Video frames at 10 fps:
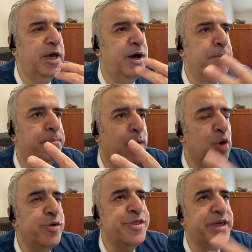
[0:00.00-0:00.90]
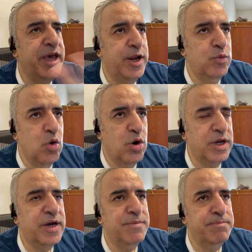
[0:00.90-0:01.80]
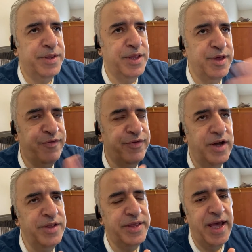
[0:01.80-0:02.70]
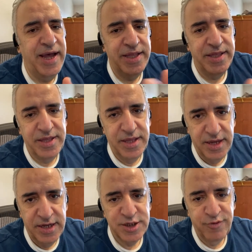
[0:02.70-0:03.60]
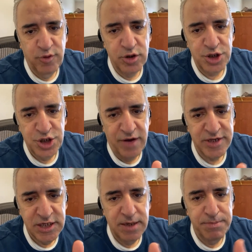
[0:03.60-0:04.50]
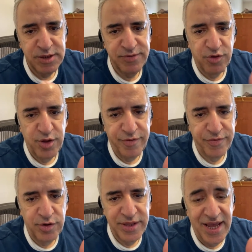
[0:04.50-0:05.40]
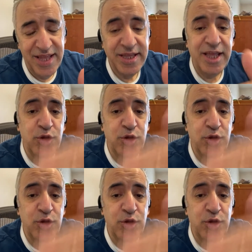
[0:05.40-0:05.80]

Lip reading: both can work, but the front end is for JavaScript is for the front end, and you